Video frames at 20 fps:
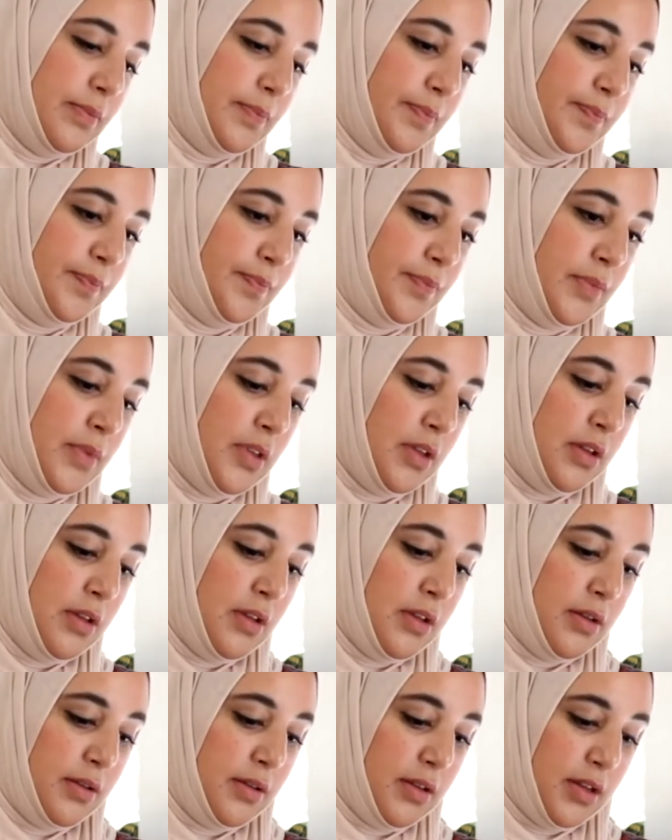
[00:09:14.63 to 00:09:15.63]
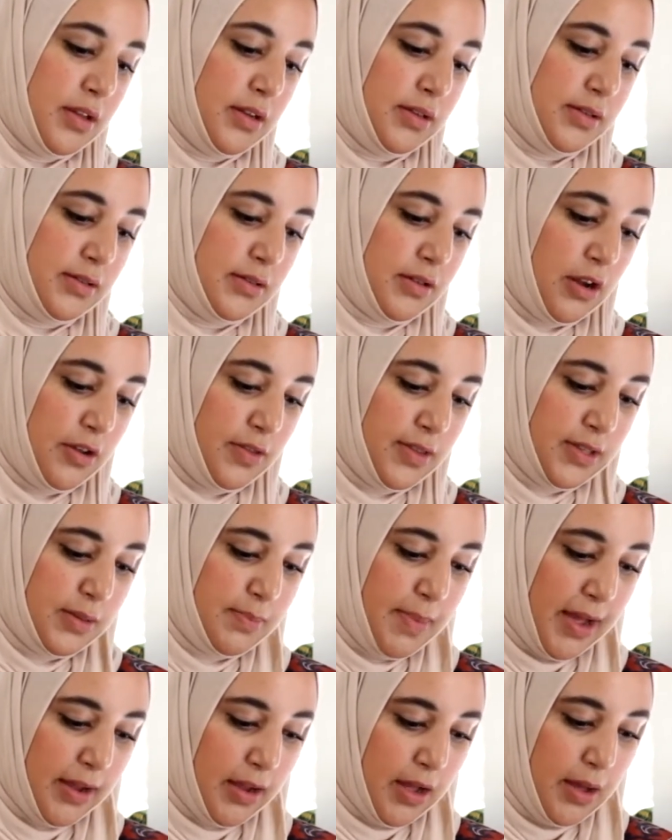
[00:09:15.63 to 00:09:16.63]
I'm gonna start this
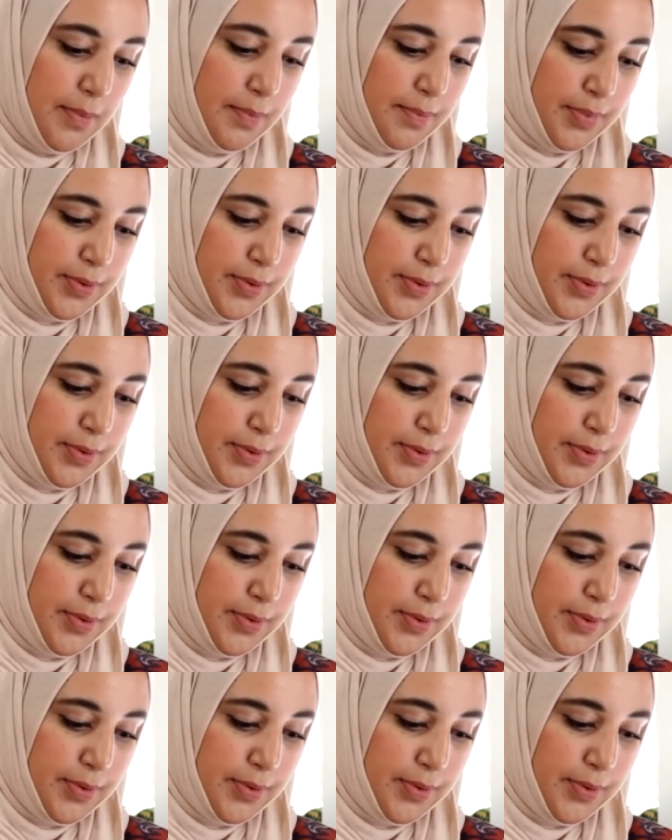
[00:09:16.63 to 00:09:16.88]
back up.